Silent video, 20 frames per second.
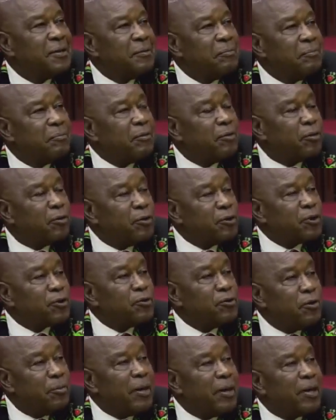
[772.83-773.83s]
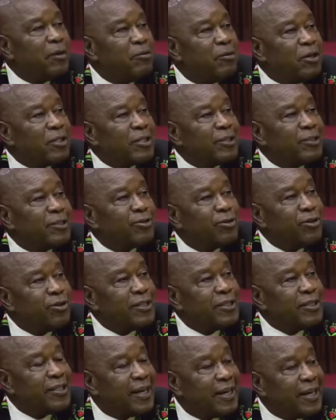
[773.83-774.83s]
because normally Washington
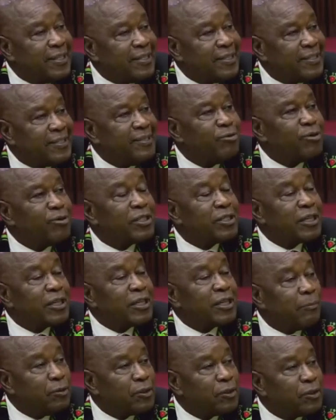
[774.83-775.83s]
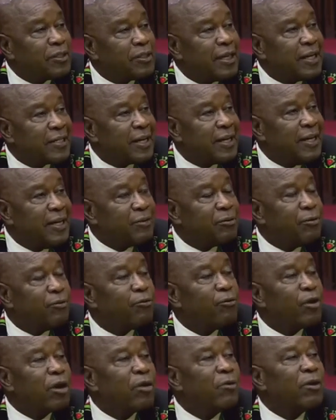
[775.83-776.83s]
is the country which supports that kind
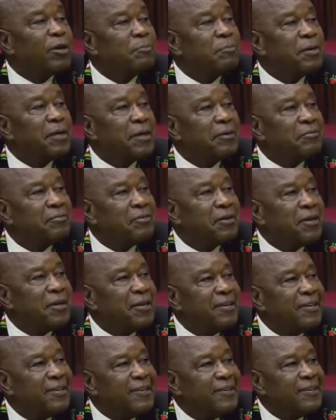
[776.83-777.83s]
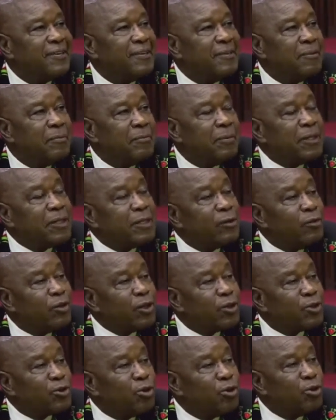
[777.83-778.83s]
of wayward behavior. But he
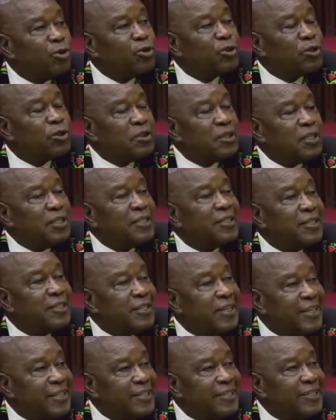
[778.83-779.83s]
was told, and he read